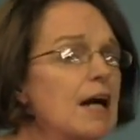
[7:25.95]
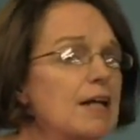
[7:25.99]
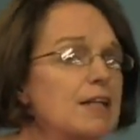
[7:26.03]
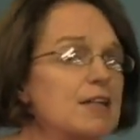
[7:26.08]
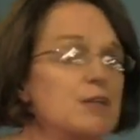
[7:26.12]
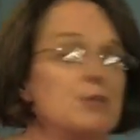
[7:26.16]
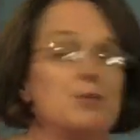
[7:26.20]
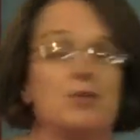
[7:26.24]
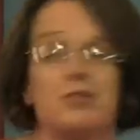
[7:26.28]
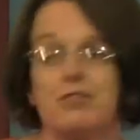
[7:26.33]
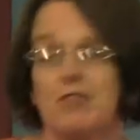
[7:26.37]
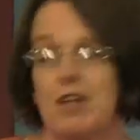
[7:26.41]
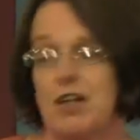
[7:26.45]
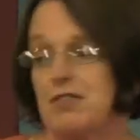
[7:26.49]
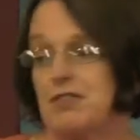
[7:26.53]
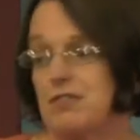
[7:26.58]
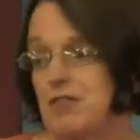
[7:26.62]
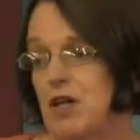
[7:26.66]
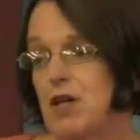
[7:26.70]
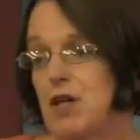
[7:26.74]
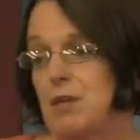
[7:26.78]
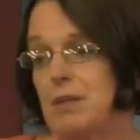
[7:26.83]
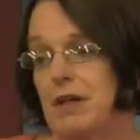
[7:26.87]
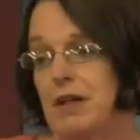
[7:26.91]
And he would have got a
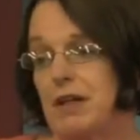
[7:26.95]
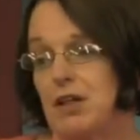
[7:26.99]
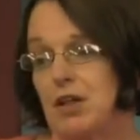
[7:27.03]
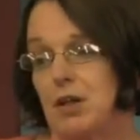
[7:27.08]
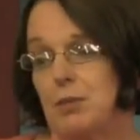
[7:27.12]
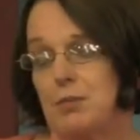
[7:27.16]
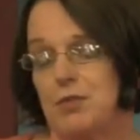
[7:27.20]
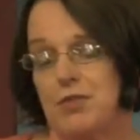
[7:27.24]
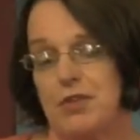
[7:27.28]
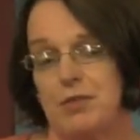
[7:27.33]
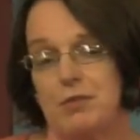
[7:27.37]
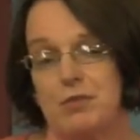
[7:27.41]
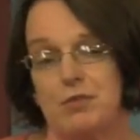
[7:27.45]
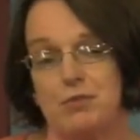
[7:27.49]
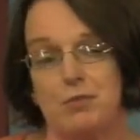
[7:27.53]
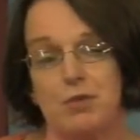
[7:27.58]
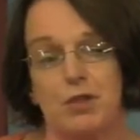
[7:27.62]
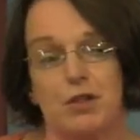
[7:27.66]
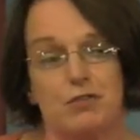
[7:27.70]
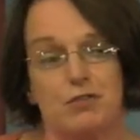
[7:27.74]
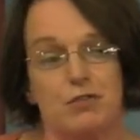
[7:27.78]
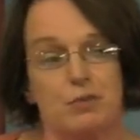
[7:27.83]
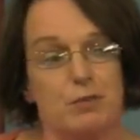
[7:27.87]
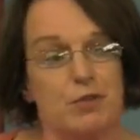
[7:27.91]
fairly big lump sum of
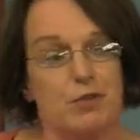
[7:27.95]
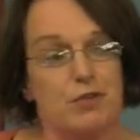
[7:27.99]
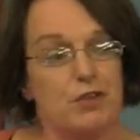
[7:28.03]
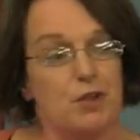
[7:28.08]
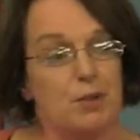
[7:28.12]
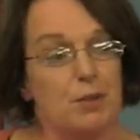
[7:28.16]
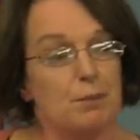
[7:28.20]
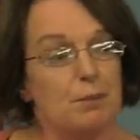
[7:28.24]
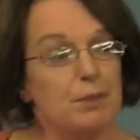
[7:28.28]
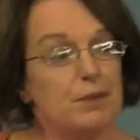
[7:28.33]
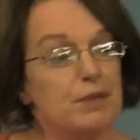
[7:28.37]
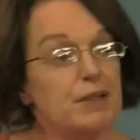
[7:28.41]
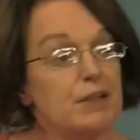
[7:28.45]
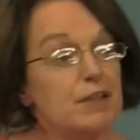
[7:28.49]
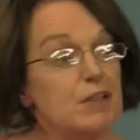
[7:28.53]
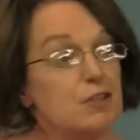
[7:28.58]
money from his company.